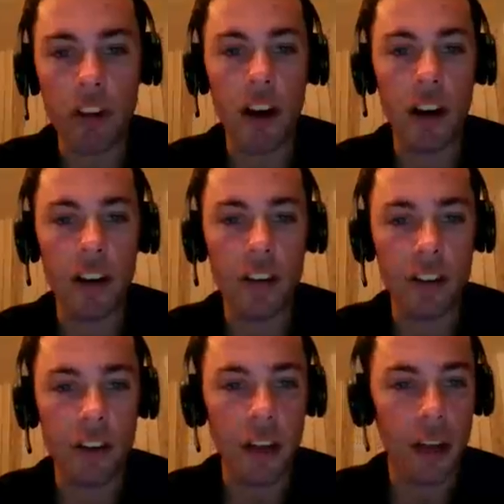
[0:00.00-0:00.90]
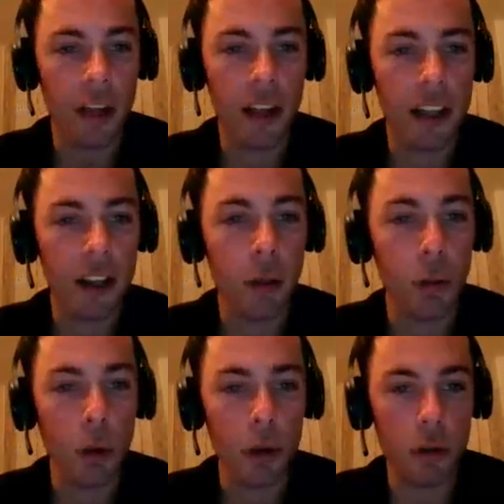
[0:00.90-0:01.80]
these guys, they can
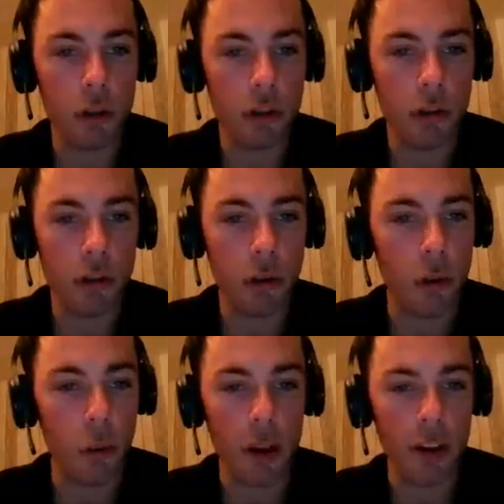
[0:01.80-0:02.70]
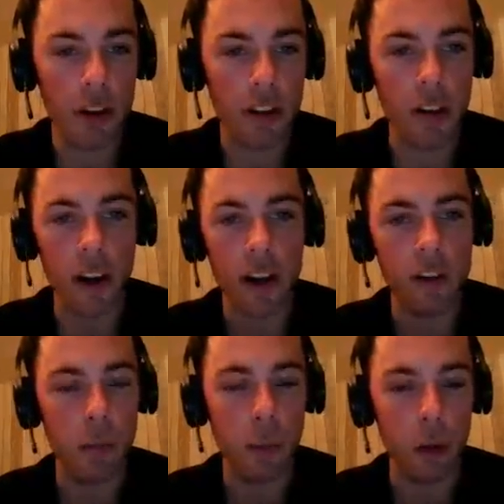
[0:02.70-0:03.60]
throw caution to the winds
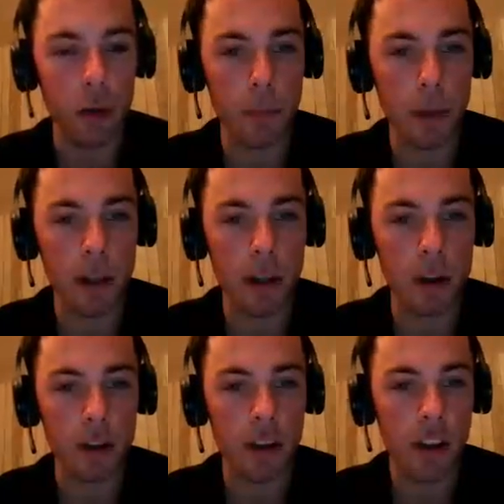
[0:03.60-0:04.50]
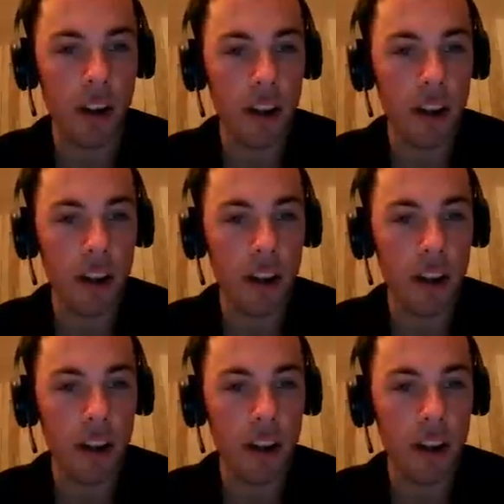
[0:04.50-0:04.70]
at some point because